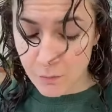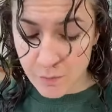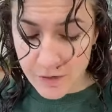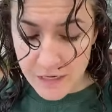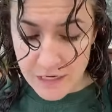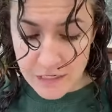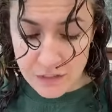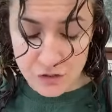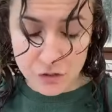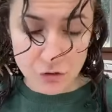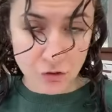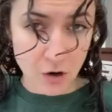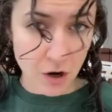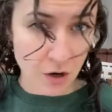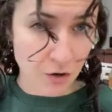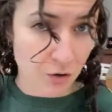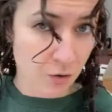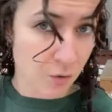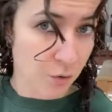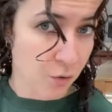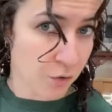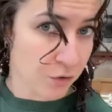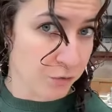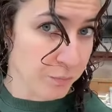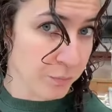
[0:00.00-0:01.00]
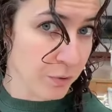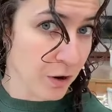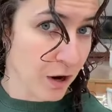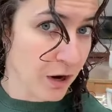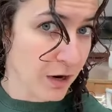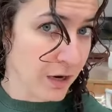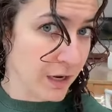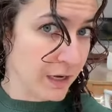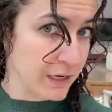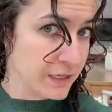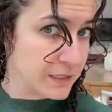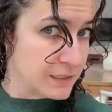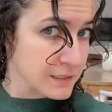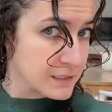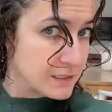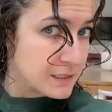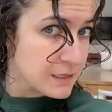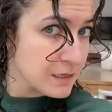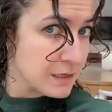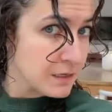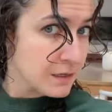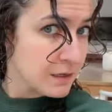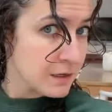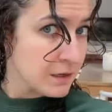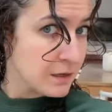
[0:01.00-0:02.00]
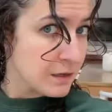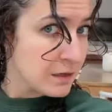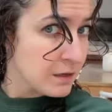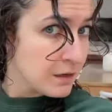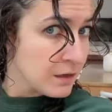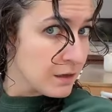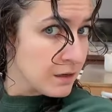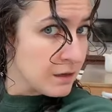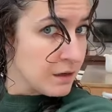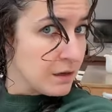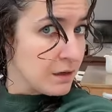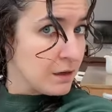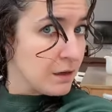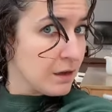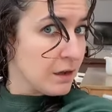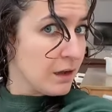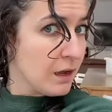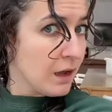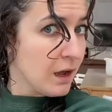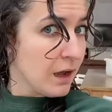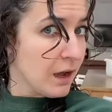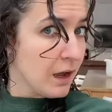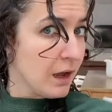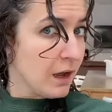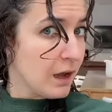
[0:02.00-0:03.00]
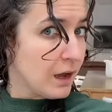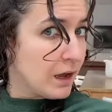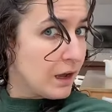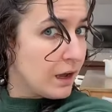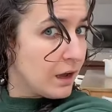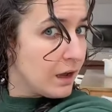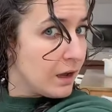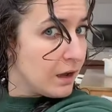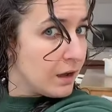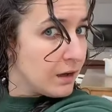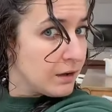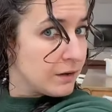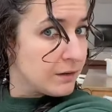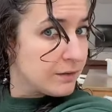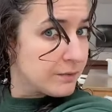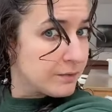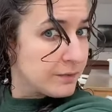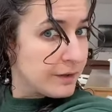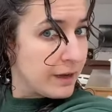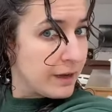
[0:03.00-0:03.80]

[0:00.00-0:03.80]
we need stronger hold products. Yeah.